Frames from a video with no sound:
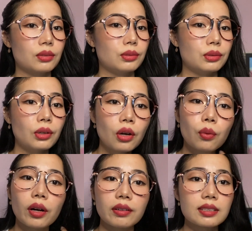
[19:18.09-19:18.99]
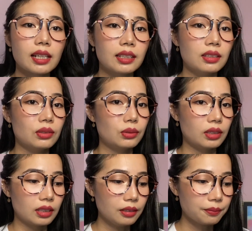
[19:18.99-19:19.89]
to what you study in
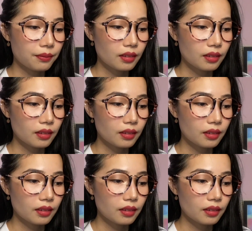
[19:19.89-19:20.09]
uni,